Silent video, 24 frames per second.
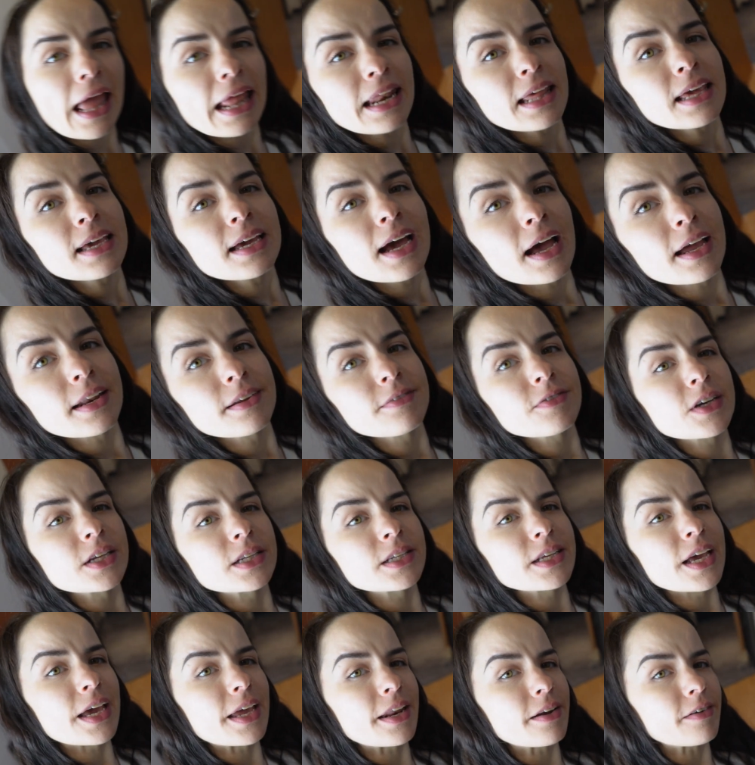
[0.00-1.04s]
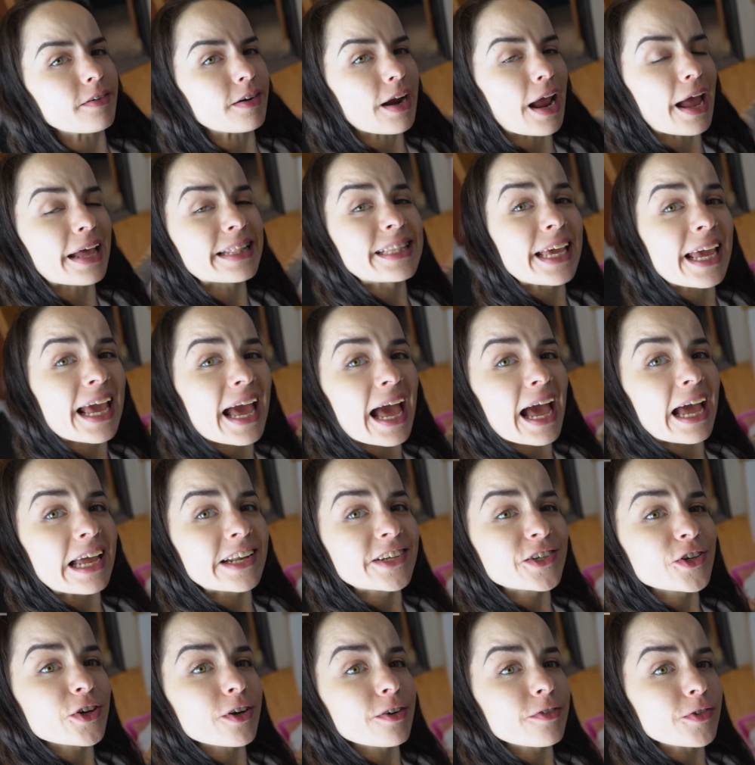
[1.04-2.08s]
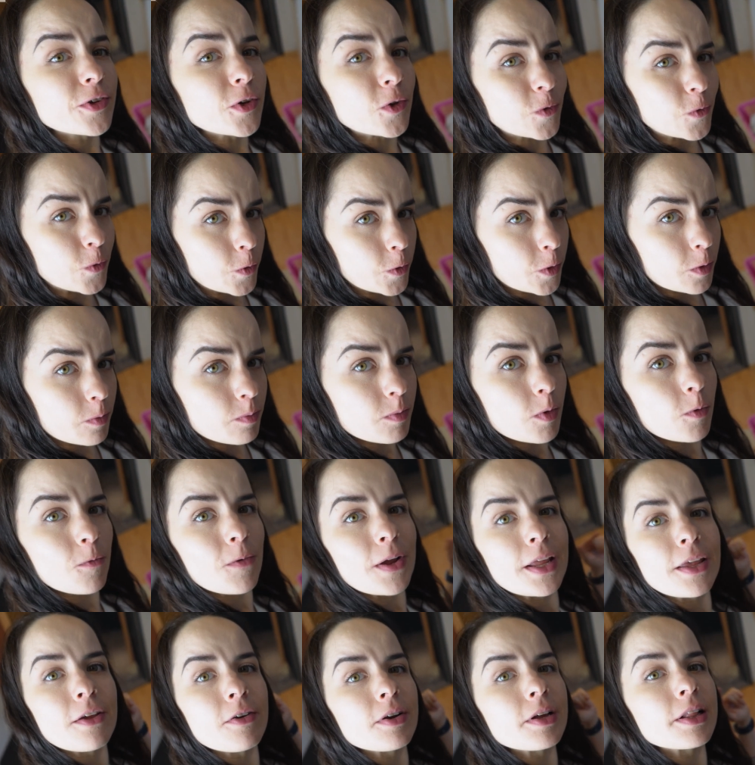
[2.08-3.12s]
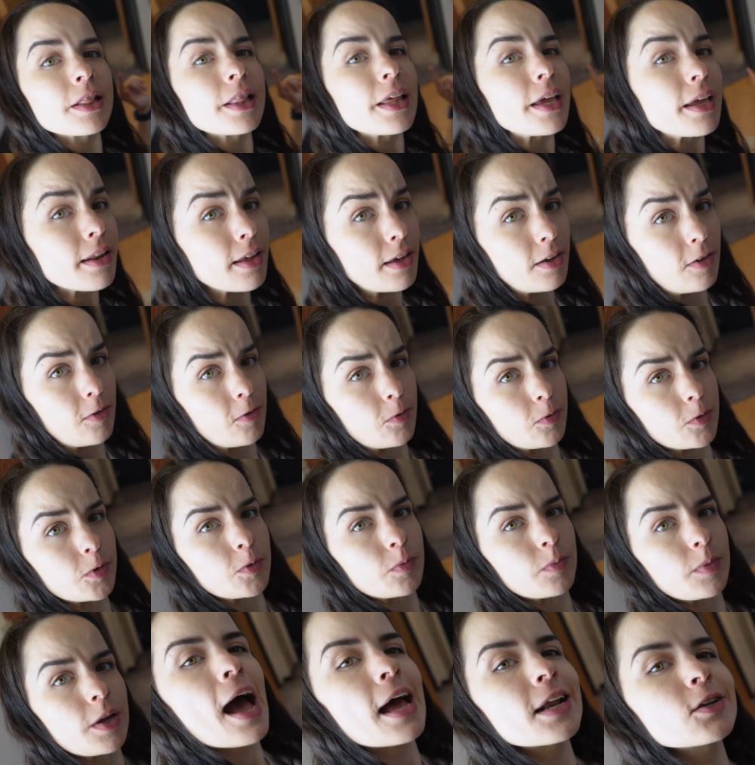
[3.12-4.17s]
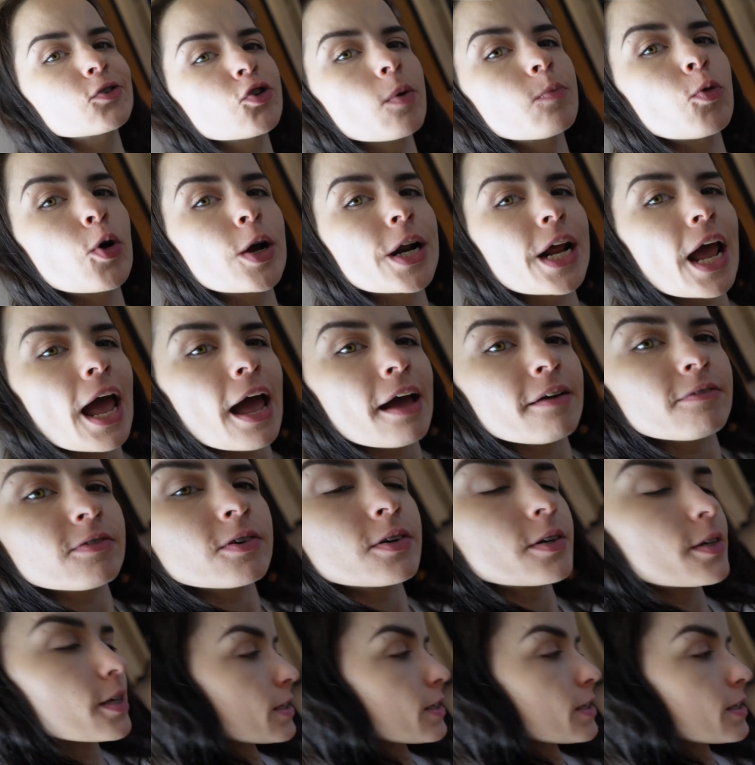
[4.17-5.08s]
any kind of container at the edge of your room when you're cleaning your room and drop whatever